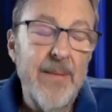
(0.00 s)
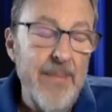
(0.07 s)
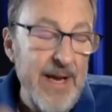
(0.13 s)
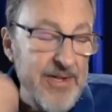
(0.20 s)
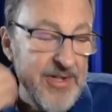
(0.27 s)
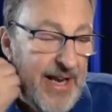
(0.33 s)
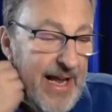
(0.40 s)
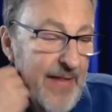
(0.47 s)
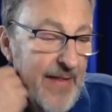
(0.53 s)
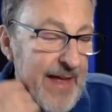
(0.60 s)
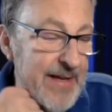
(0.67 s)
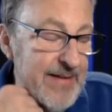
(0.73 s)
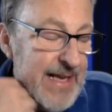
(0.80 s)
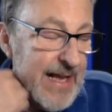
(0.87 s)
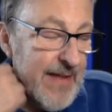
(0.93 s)
amazing how
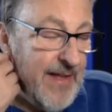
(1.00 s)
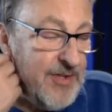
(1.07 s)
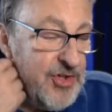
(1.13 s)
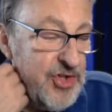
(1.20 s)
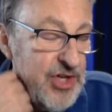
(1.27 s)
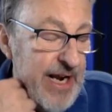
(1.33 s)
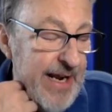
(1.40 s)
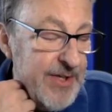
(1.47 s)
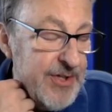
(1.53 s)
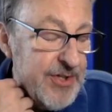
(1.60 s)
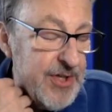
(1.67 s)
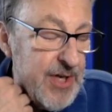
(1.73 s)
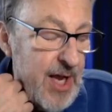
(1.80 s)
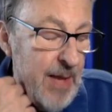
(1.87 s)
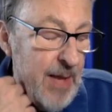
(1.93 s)
that how that's changed.
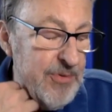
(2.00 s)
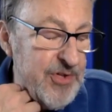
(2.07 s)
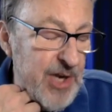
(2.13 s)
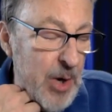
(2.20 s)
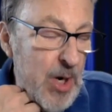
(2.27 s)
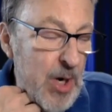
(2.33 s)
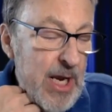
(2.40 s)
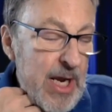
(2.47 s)
Um, so,